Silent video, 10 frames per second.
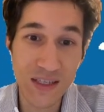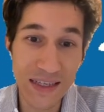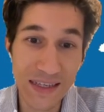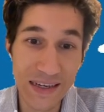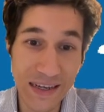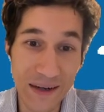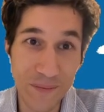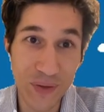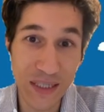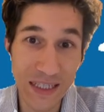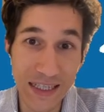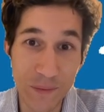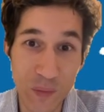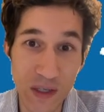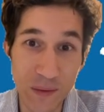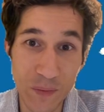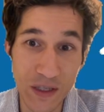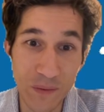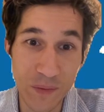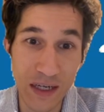yep yep yep yep